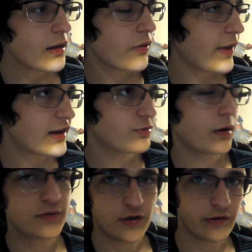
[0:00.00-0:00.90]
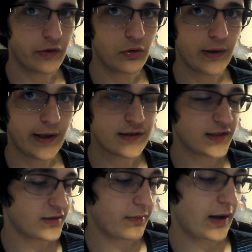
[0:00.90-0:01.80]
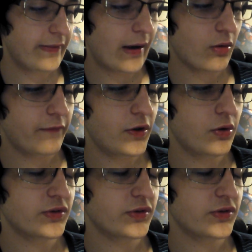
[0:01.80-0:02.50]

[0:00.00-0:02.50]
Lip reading: that as well was using the new lighting system. But in that review,